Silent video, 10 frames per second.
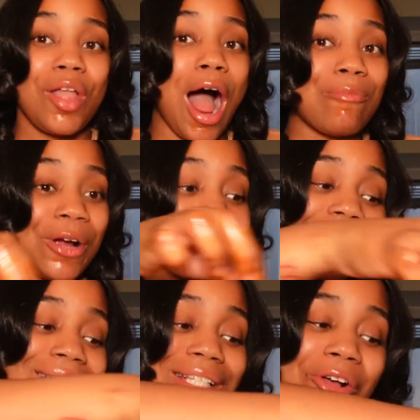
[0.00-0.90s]
I'm ready to
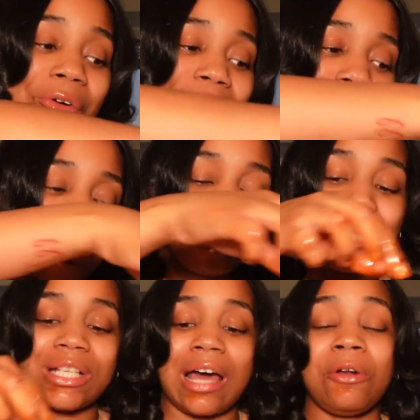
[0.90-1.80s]
get this over with
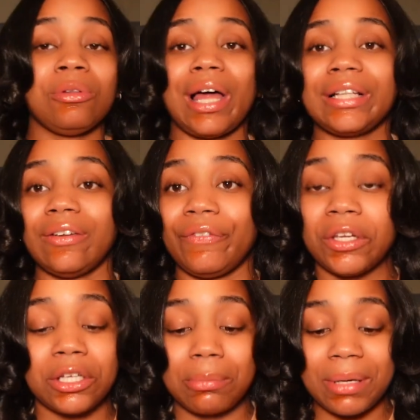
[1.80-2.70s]
because I don't like the
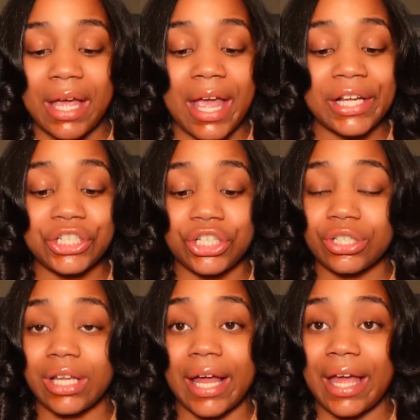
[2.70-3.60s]
feeling of being
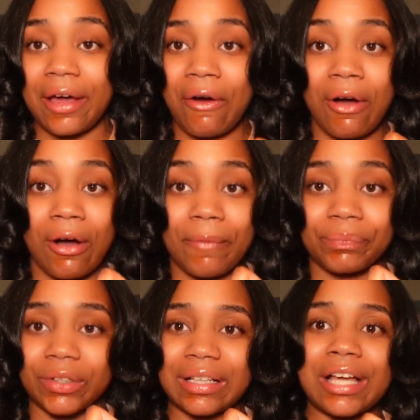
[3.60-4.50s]
anxious like at all.
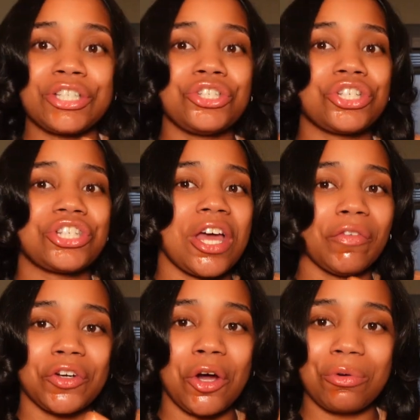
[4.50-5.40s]
Cause you just
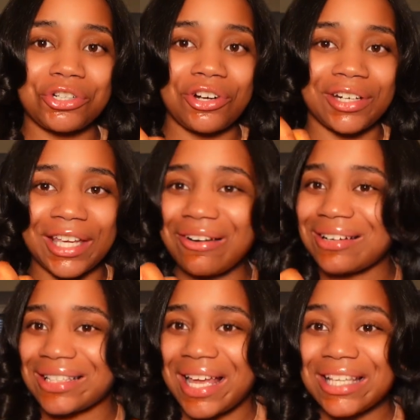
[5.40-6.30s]
never know what you're gonna get on
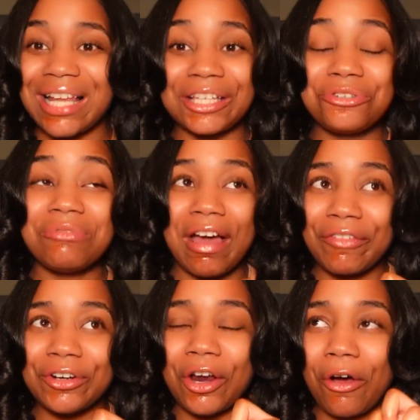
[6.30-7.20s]
a test. Like you
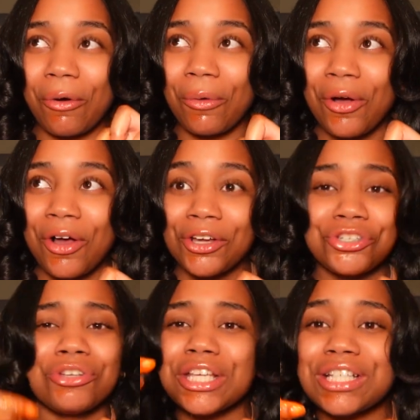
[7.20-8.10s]
never know.
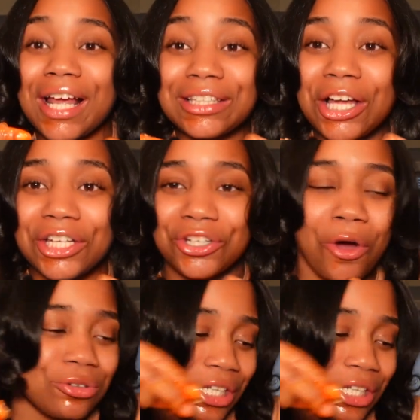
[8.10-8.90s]
You it's like the unknown.